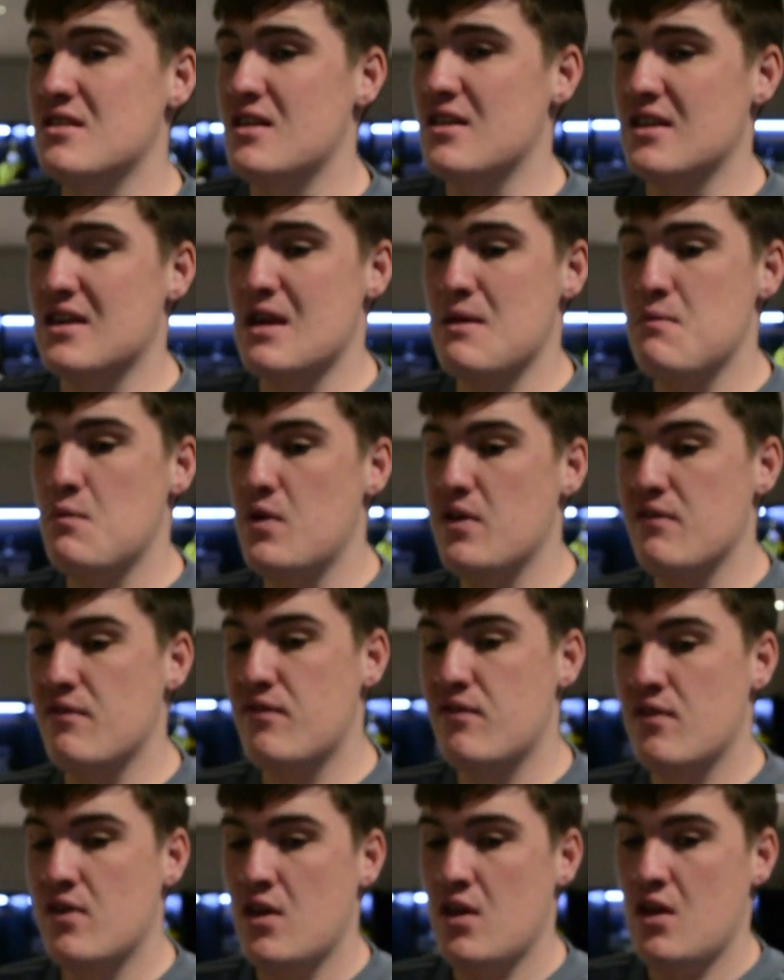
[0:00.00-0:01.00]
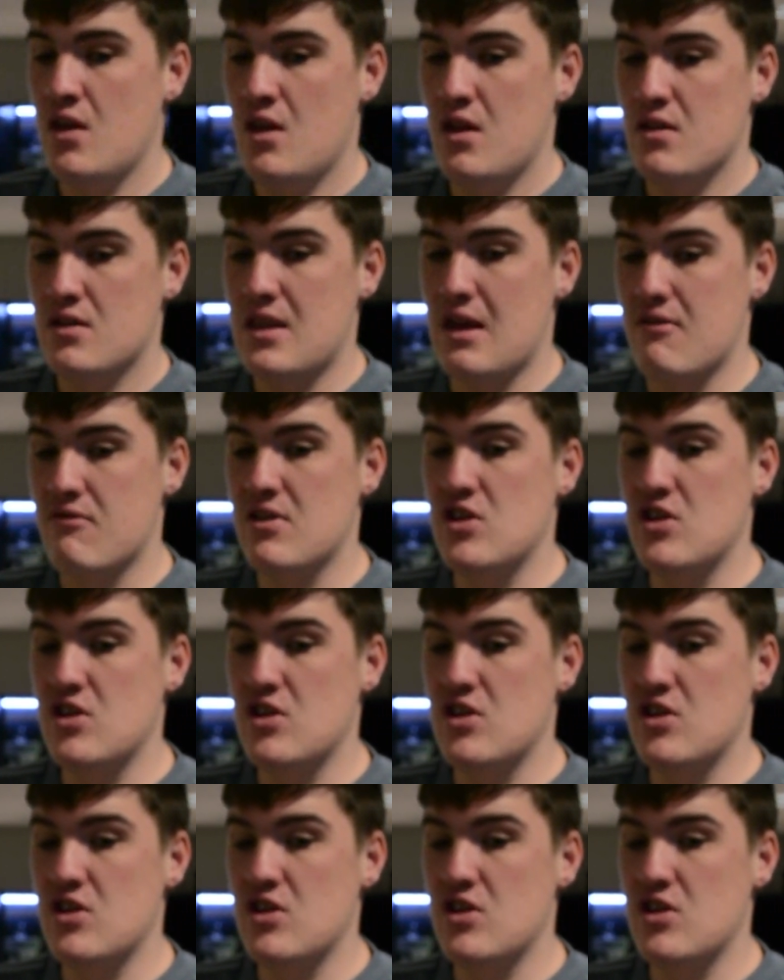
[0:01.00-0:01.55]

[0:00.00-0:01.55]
Again with that